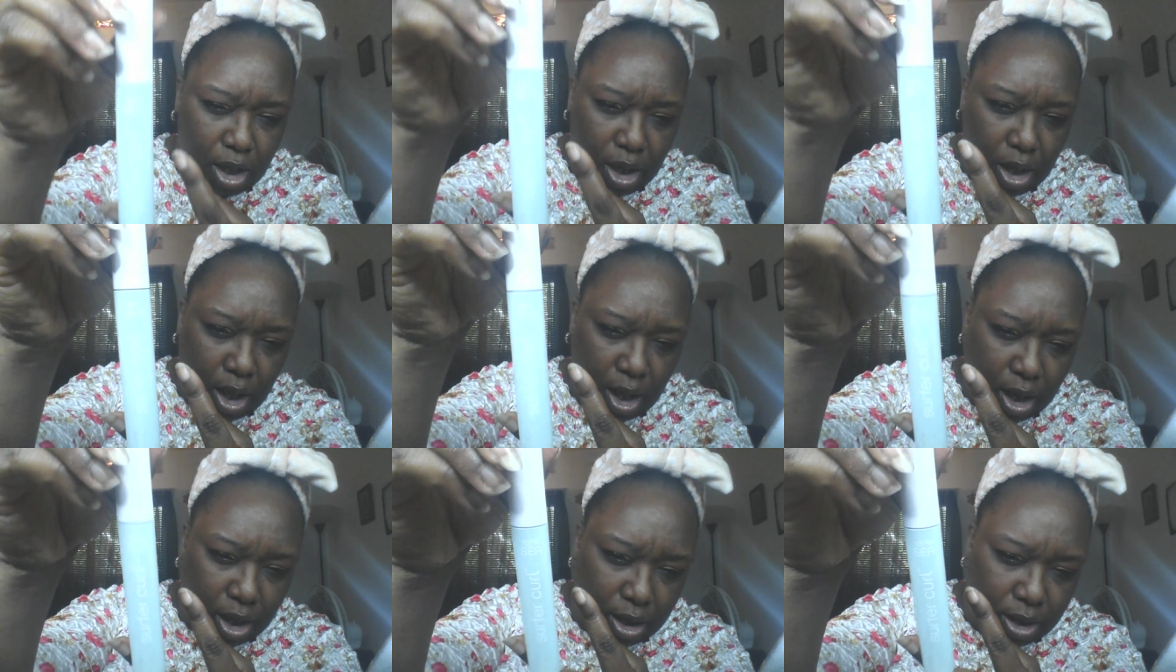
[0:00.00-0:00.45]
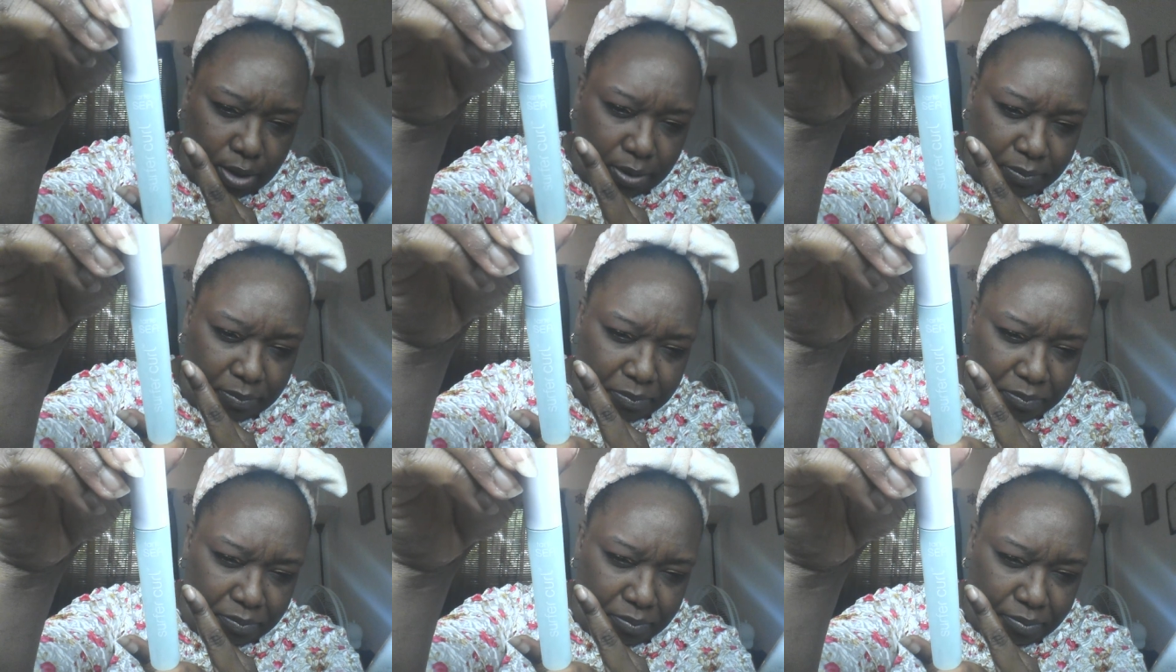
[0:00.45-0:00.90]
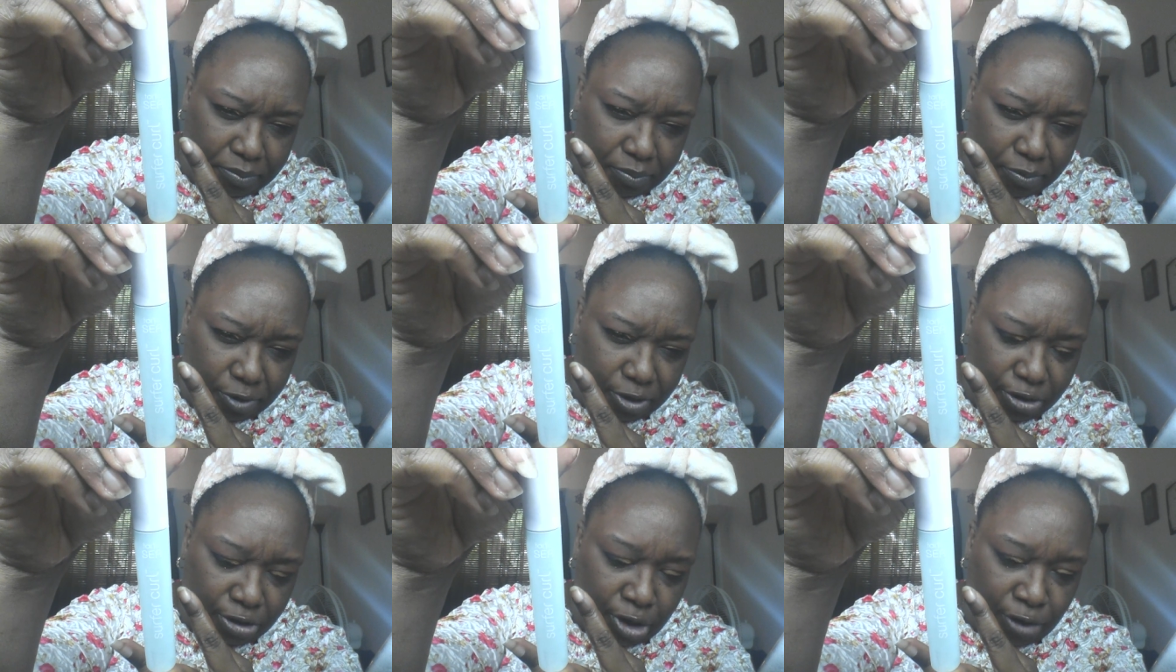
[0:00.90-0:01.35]
um,
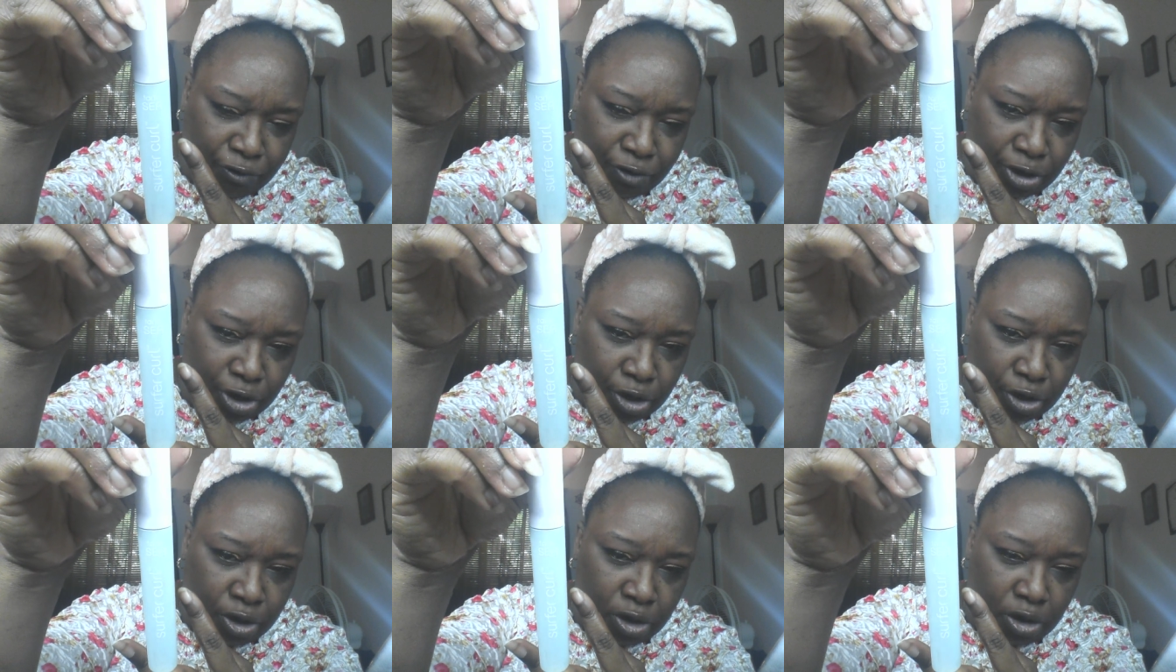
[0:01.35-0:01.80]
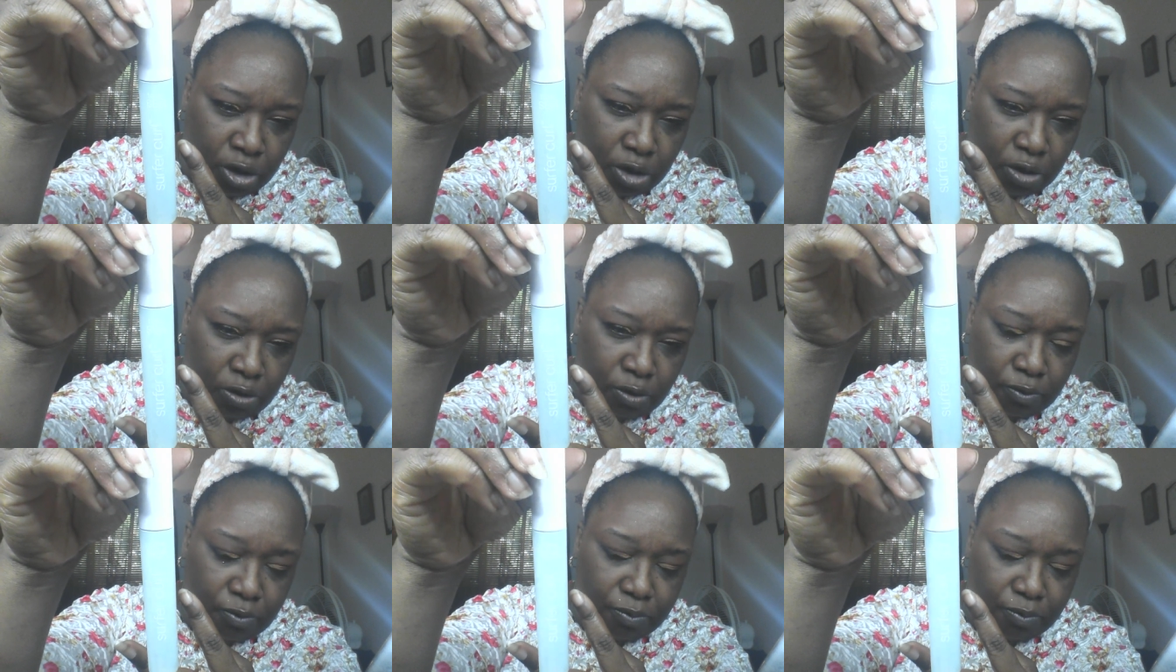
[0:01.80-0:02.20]
Surfer Curl,